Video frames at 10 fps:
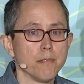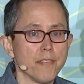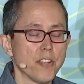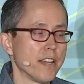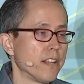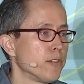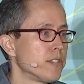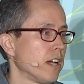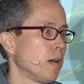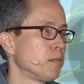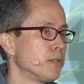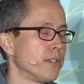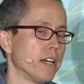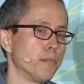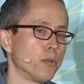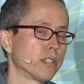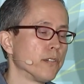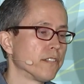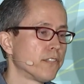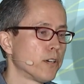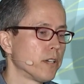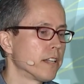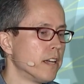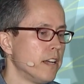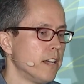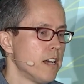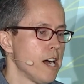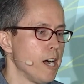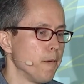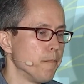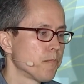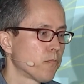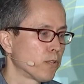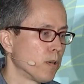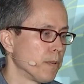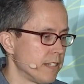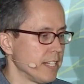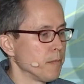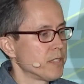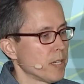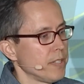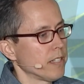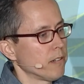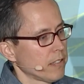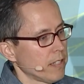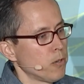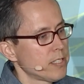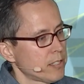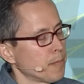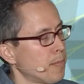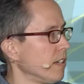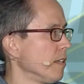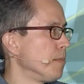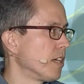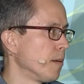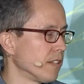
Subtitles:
We've done that a few times. We'll do that more going forward for where we deem something that was third-party becoming